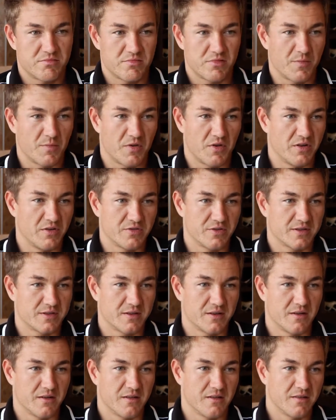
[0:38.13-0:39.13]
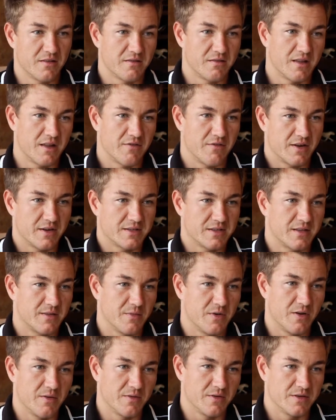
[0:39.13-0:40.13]
I'm not interested in that race at the
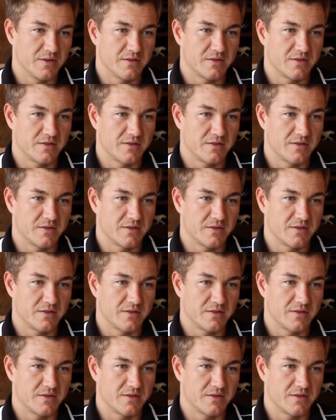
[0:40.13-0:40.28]
moment.